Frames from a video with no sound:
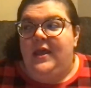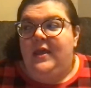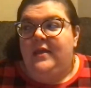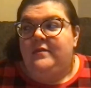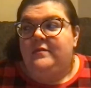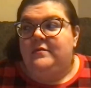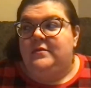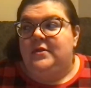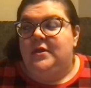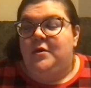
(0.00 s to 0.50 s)

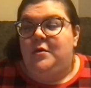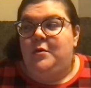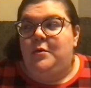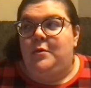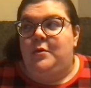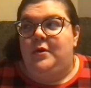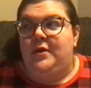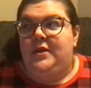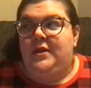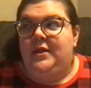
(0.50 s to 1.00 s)
And
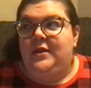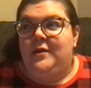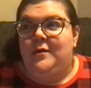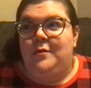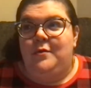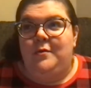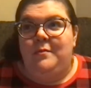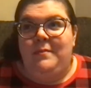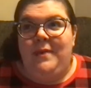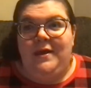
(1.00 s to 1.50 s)
so,
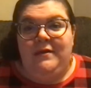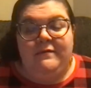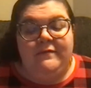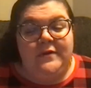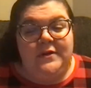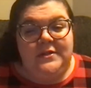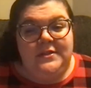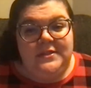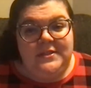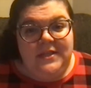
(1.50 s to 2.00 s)
my
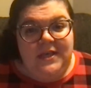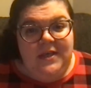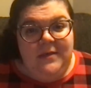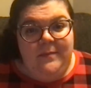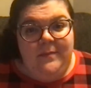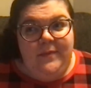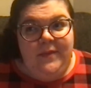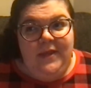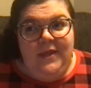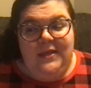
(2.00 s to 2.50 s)
first
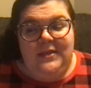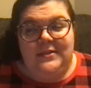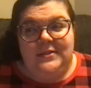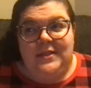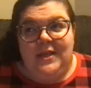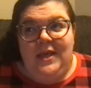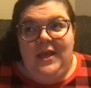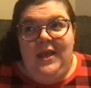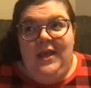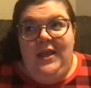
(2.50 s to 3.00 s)
tip is,
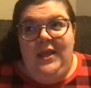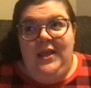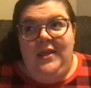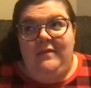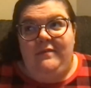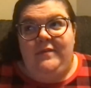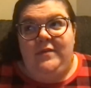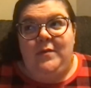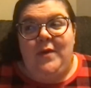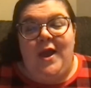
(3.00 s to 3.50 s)

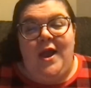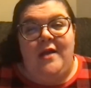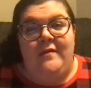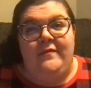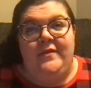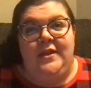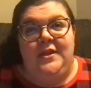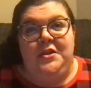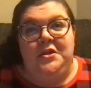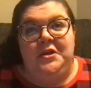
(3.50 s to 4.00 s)
if you
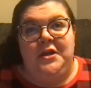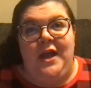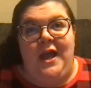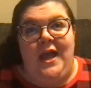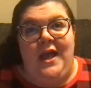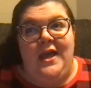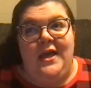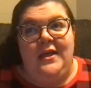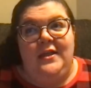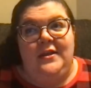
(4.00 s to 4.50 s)
have it in your
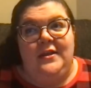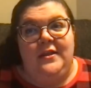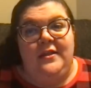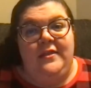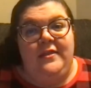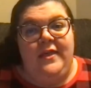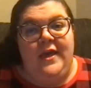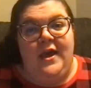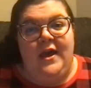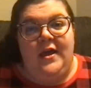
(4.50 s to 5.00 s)
head
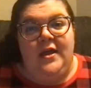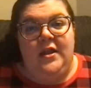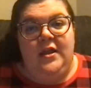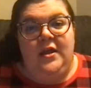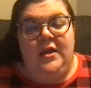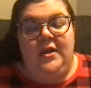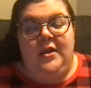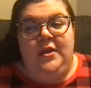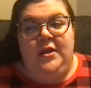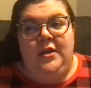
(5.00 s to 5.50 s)
that
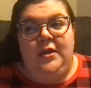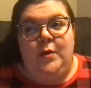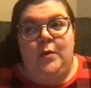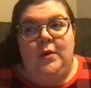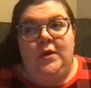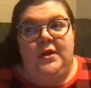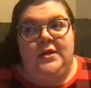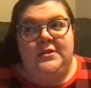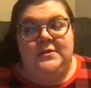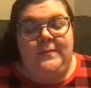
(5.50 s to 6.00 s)

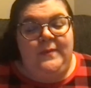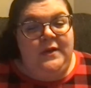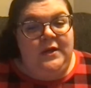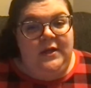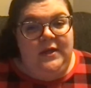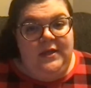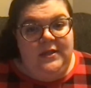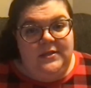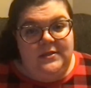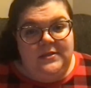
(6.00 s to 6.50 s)
your
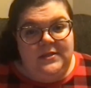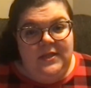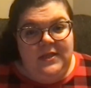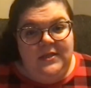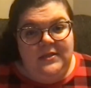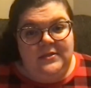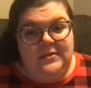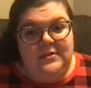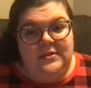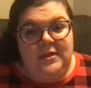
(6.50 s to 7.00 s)

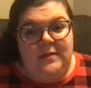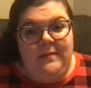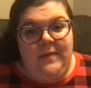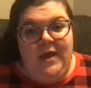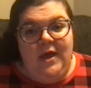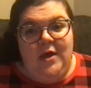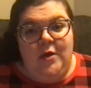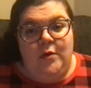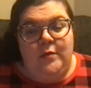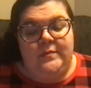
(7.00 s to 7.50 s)
experiences
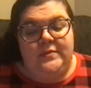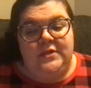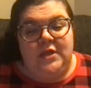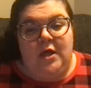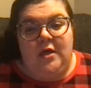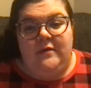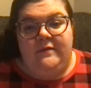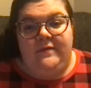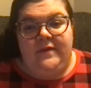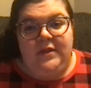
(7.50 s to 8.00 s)
somehow
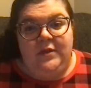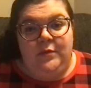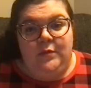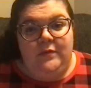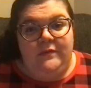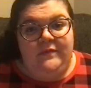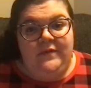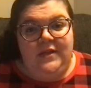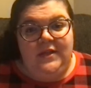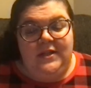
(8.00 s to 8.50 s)
absolve you
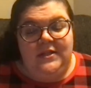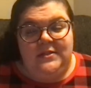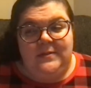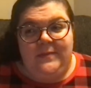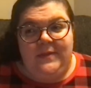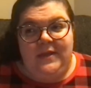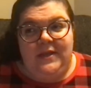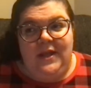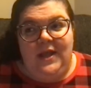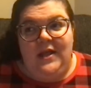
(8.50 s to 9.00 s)
of needing to
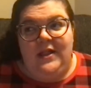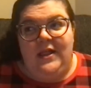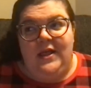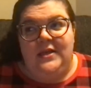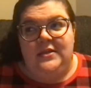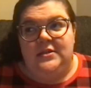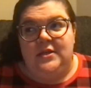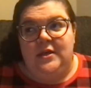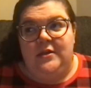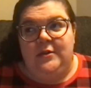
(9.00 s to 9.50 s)
be an
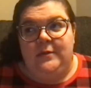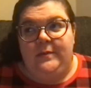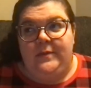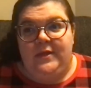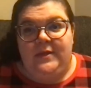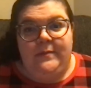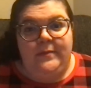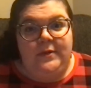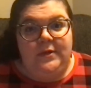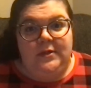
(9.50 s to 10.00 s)
ally to other
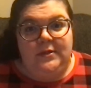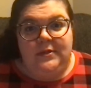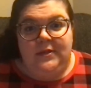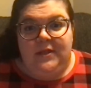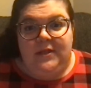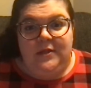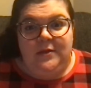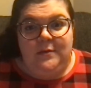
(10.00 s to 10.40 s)
people,